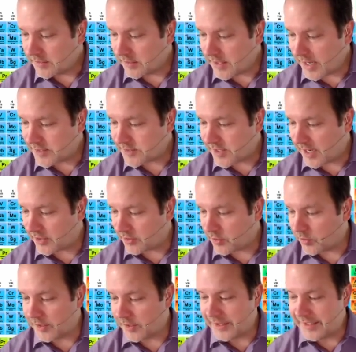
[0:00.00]
And the last
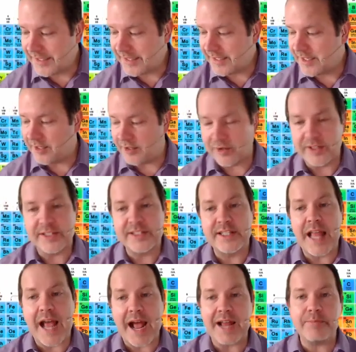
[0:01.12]
category, E, here is
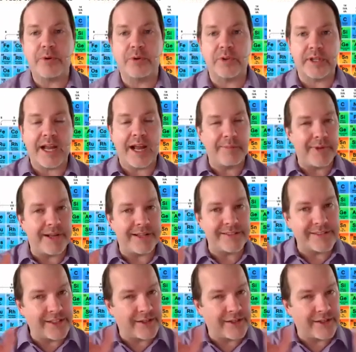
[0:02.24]
nonpolar compounds.